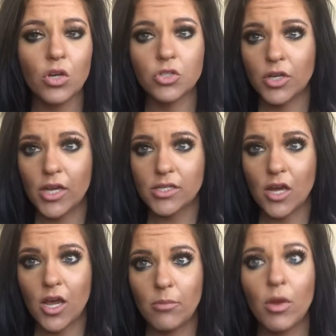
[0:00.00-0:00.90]
During that
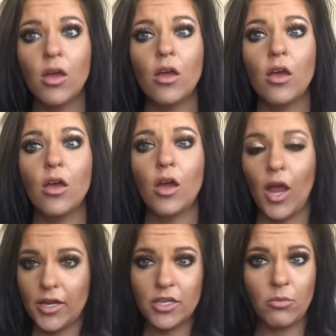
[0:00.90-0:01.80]
time,
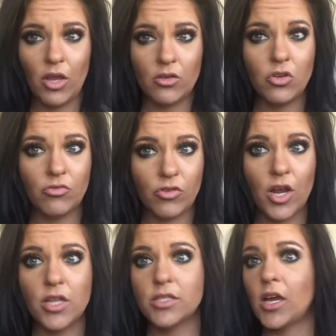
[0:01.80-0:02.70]
I did make new
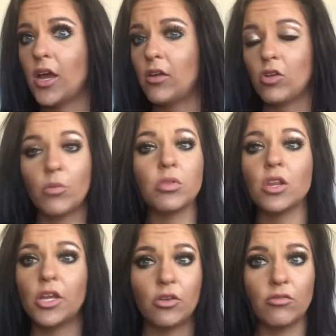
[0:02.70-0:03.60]
friends.
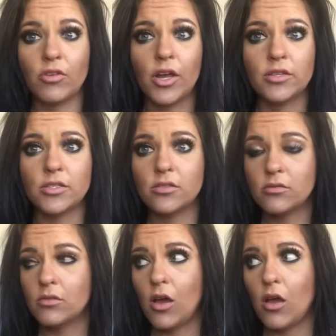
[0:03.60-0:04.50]
Complete new friends.
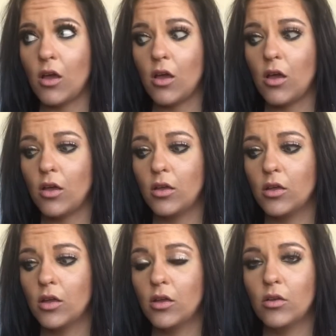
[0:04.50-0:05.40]

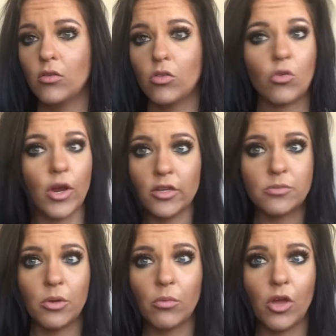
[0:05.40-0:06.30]
The greatest
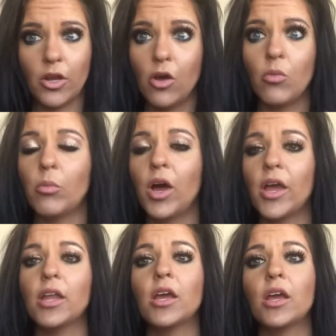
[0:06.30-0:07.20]
people I know.
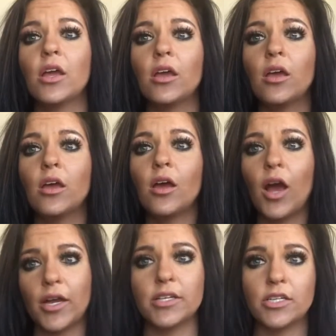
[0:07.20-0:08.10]
But
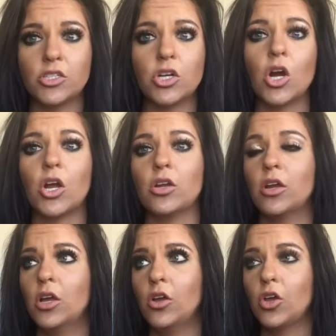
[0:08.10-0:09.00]
I did start
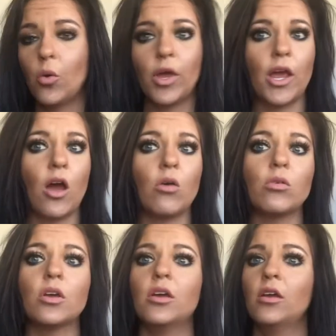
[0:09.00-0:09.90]
going
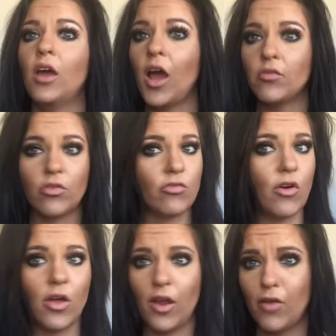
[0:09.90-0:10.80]
out, having
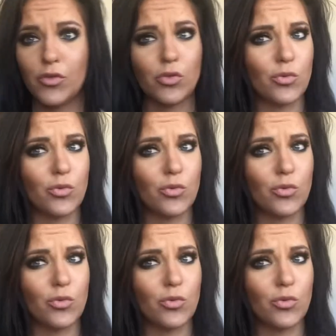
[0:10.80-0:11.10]
fun, having the